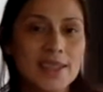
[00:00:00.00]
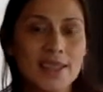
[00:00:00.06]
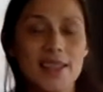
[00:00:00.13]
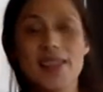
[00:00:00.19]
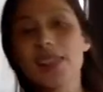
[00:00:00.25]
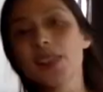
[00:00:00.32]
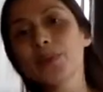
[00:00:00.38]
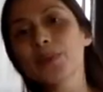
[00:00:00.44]

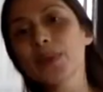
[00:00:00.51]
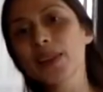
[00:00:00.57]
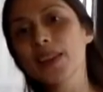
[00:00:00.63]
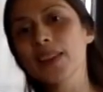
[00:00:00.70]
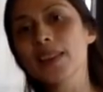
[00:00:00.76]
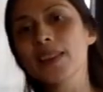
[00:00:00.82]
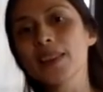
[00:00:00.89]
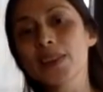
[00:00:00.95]
that
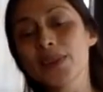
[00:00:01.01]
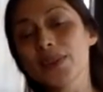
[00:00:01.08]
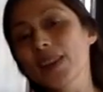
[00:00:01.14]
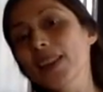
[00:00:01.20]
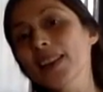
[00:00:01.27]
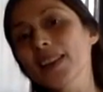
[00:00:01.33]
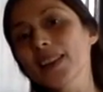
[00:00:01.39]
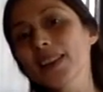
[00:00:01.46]
somebody
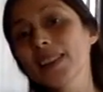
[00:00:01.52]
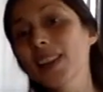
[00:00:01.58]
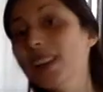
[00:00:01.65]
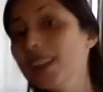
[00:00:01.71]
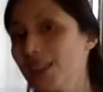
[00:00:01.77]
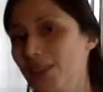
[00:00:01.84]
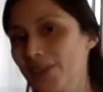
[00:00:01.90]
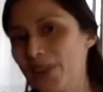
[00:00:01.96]
created, and
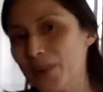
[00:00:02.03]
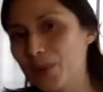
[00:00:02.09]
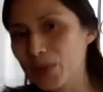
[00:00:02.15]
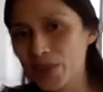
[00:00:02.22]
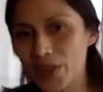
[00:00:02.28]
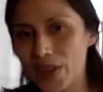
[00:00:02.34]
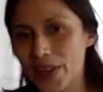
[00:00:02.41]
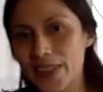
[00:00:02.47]
that's
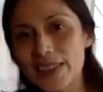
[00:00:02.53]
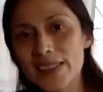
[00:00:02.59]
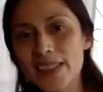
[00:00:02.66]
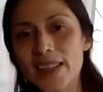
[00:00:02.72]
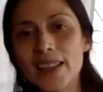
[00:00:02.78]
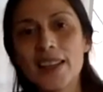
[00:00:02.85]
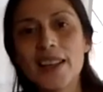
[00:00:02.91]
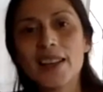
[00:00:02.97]
ephemeral art.
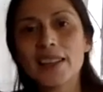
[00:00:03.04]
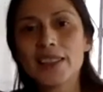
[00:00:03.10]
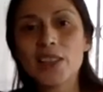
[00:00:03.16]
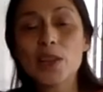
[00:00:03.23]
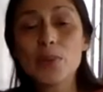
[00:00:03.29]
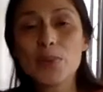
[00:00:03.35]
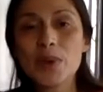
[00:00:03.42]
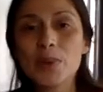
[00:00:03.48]

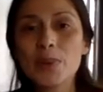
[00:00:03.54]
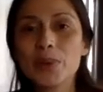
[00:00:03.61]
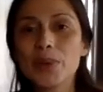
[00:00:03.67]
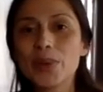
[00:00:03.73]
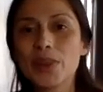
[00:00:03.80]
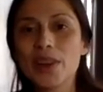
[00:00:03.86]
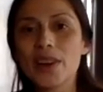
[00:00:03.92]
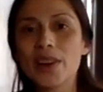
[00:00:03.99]
Young
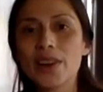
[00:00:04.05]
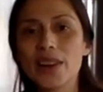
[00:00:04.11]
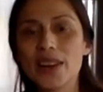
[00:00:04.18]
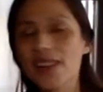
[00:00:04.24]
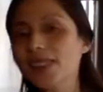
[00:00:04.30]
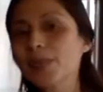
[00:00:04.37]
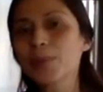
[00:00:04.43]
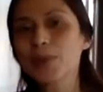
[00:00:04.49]
people are
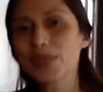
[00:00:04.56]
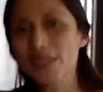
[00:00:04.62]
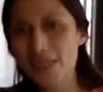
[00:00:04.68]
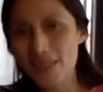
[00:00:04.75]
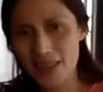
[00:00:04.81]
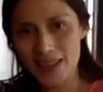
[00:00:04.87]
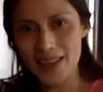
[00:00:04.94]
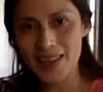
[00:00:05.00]
experts
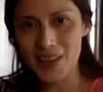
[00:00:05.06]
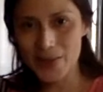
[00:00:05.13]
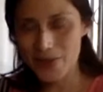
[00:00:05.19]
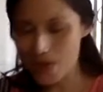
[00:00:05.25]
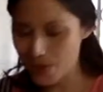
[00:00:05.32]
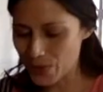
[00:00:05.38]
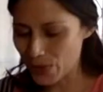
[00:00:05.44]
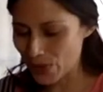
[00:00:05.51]
at
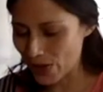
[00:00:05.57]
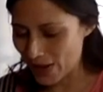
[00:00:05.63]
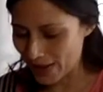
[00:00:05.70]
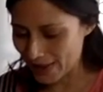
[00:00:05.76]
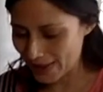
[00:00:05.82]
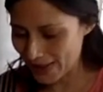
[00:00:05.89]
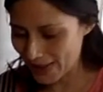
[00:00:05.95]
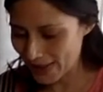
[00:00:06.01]
ephemeral
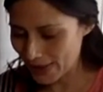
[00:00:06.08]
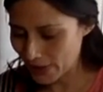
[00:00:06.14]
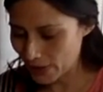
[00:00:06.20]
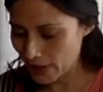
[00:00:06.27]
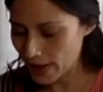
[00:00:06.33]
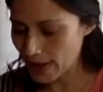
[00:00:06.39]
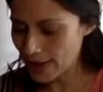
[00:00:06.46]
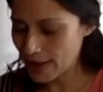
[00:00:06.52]
art,
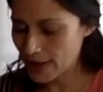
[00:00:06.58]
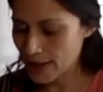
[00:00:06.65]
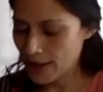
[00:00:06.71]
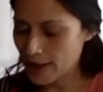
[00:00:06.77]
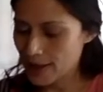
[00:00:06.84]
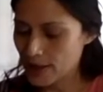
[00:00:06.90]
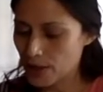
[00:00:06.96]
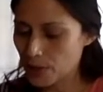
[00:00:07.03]
right?
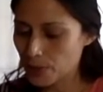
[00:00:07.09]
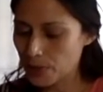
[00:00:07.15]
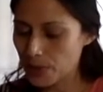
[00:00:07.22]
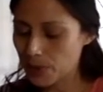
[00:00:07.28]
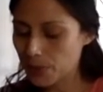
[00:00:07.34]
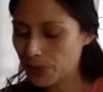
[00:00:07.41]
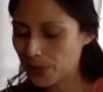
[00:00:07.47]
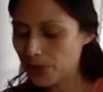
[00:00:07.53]
Young
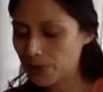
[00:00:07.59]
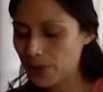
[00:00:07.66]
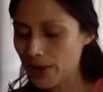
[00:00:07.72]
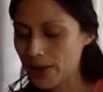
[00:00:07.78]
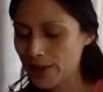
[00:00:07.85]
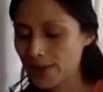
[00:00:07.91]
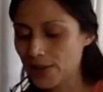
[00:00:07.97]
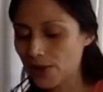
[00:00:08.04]
people
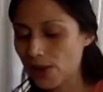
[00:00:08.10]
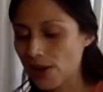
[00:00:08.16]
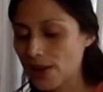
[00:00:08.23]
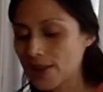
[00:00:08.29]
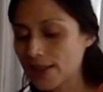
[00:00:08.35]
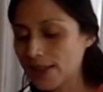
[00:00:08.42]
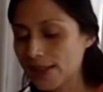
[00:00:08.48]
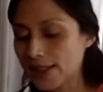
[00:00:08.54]
might draw
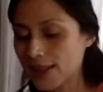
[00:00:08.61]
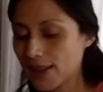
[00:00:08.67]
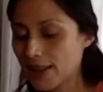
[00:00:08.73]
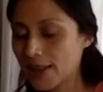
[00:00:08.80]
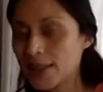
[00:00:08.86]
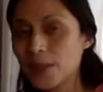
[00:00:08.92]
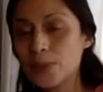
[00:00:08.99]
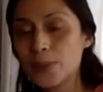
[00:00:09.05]
on the
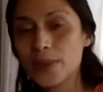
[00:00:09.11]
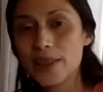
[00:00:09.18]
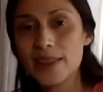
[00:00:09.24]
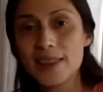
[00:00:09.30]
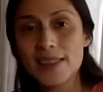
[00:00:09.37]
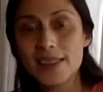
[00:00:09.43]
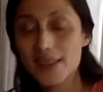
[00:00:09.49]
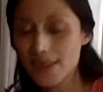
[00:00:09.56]
sand with
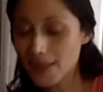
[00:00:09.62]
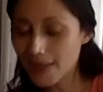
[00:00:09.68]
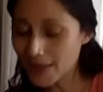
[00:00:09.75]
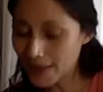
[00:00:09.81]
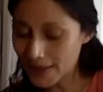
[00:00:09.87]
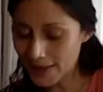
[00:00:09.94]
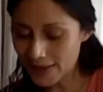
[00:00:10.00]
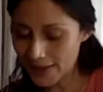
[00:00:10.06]

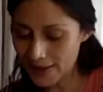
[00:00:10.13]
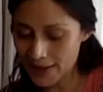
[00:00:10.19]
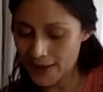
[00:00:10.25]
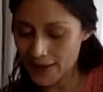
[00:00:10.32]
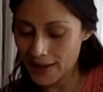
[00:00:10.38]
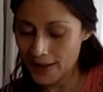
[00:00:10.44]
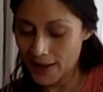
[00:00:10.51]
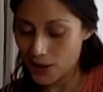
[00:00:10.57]
sticks,
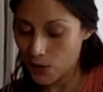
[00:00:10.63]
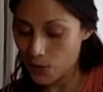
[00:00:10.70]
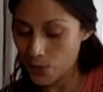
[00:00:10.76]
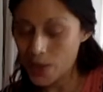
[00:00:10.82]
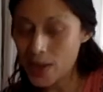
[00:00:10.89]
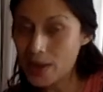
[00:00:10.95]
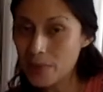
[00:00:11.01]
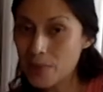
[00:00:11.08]
or
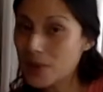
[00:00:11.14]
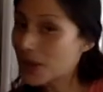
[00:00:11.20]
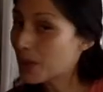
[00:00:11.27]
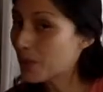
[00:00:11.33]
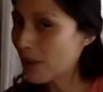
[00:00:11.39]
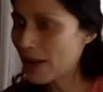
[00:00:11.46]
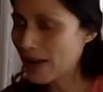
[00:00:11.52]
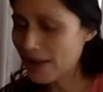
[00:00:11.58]
make mud
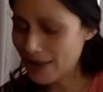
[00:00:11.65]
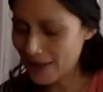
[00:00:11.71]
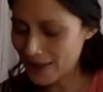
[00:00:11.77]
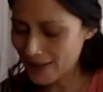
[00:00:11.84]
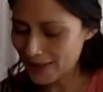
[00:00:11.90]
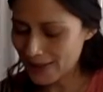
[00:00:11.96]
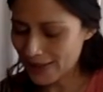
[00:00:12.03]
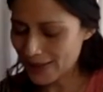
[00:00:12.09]

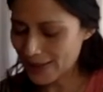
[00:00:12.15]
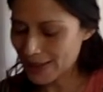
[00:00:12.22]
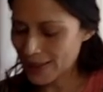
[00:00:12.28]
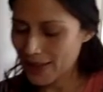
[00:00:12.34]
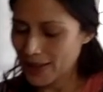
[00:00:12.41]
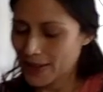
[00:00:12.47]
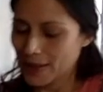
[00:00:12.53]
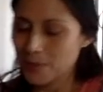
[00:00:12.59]
pies,
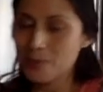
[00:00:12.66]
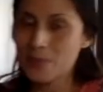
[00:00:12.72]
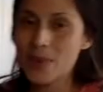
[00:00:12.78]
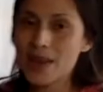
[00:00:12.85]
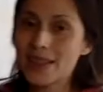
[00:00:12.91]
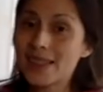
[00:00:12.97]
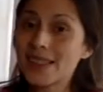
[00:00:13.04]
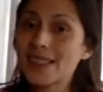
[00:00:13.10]

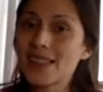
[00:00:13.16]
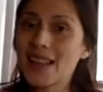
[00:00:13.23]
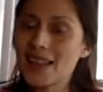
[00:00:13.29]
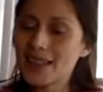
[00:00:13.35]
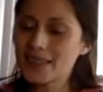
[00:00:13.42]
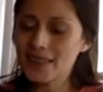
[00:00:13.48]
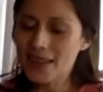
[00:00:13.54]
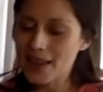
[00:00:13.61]
make
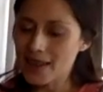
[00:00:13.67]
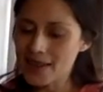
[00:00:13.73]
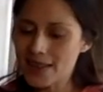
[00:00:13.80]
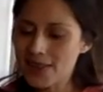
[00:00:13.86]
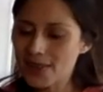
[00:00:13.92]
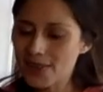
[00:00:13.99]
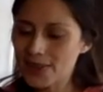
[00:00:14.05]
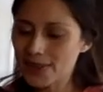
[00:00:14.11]
sand
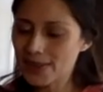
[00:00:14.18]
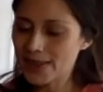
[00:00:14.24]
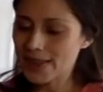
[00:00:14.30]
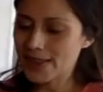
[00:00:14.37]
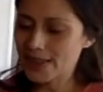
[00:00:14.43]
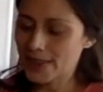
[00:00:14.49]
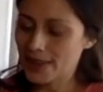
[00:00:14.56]
castles,